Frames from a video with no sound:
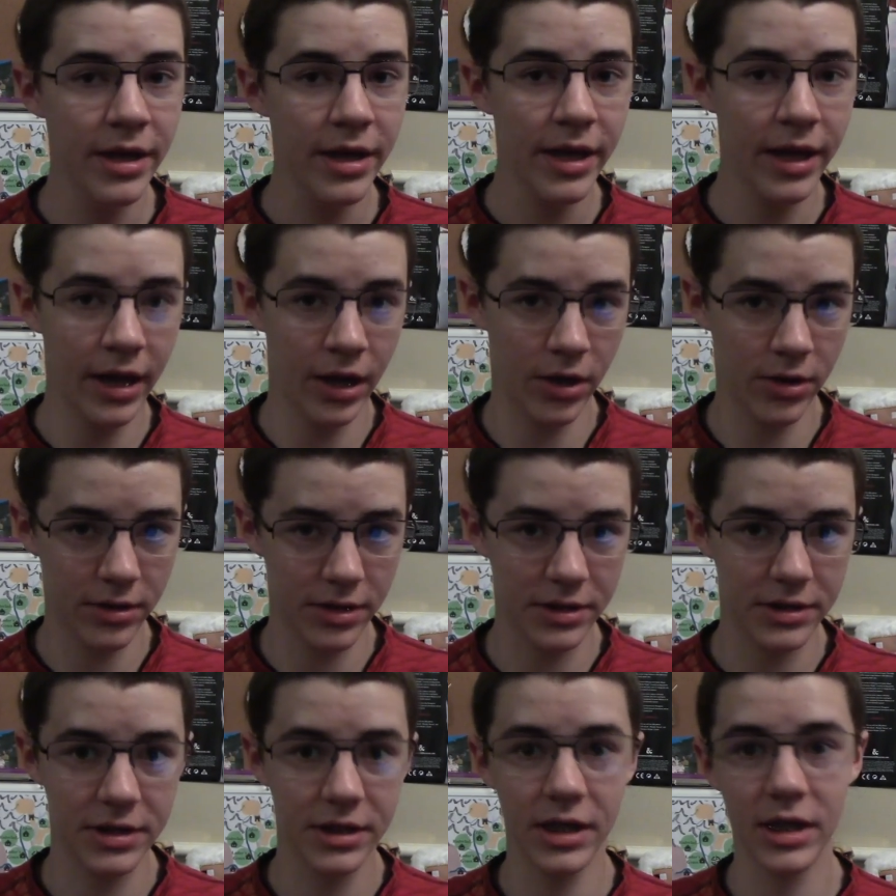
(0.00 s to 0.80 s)
Aoth
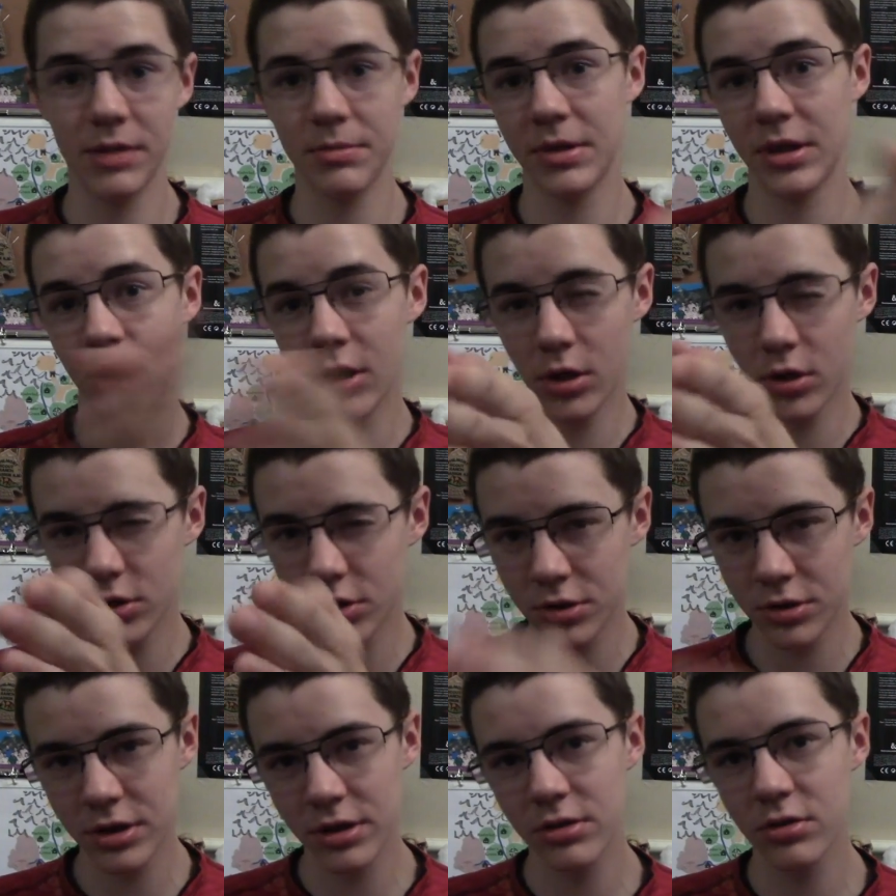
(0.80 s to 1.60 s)
could see him. He could also
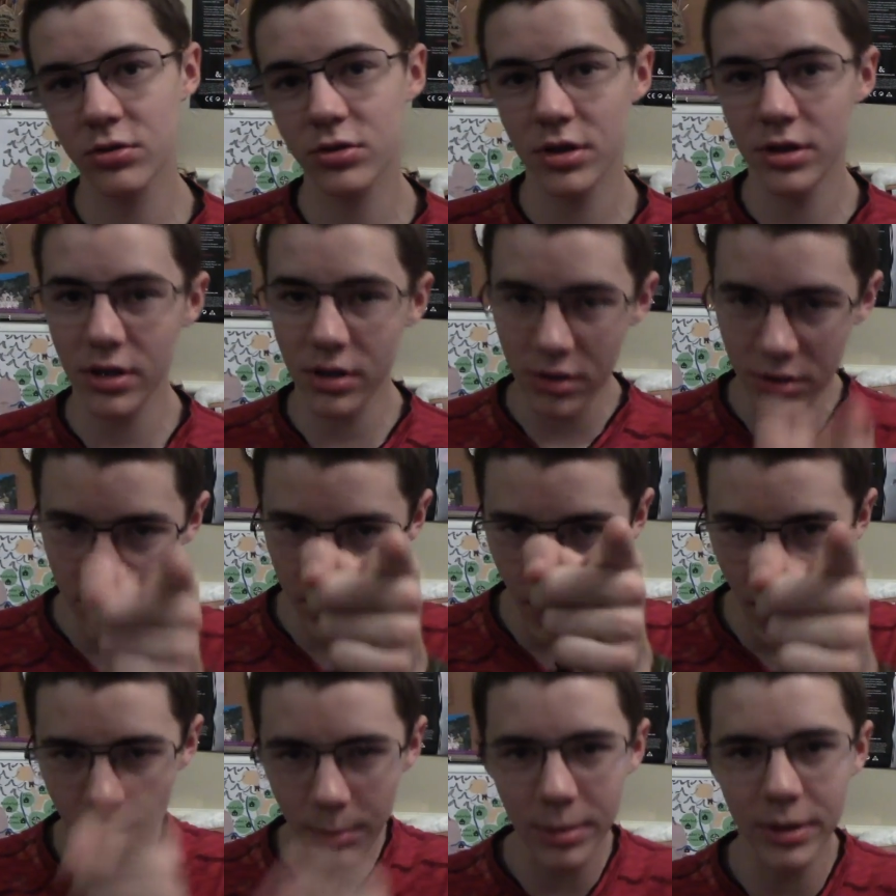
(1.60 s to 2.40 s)
see there was another
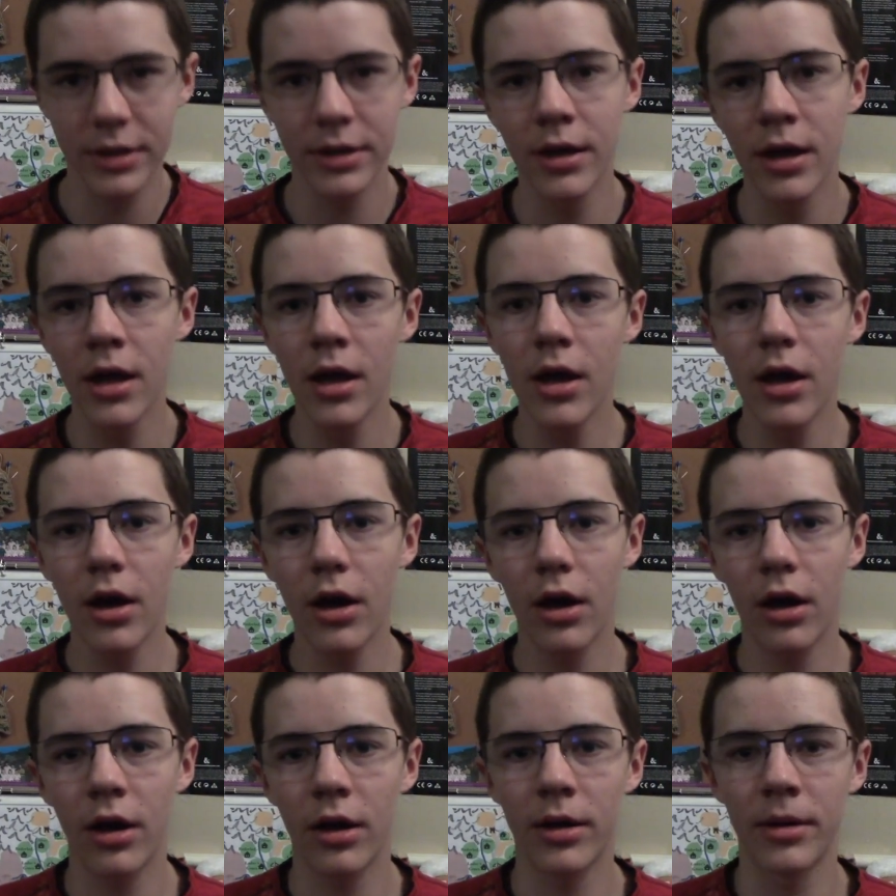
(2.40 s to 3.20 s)
goblin
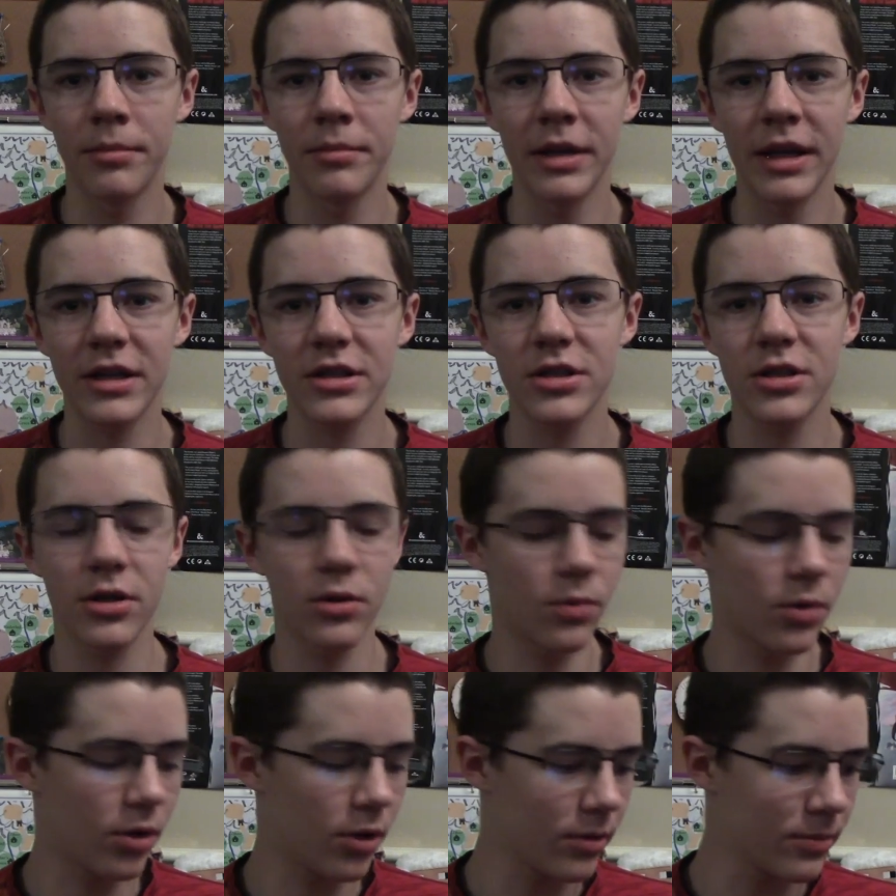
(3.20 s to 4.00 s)
next to the
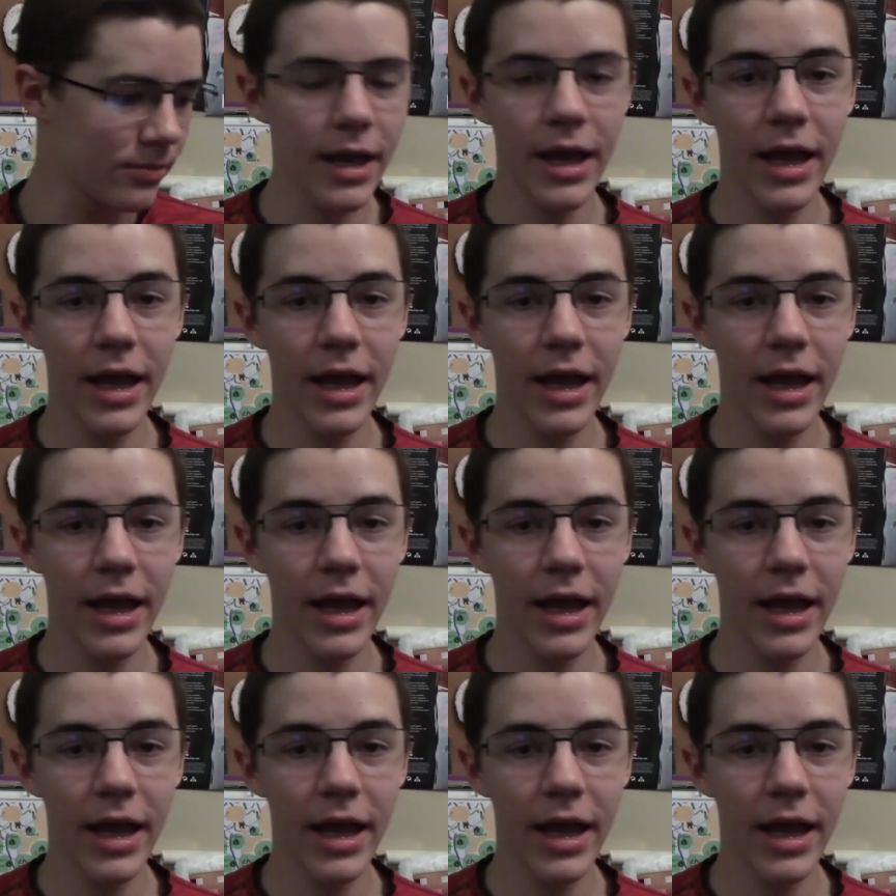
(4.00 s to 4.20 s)
wall.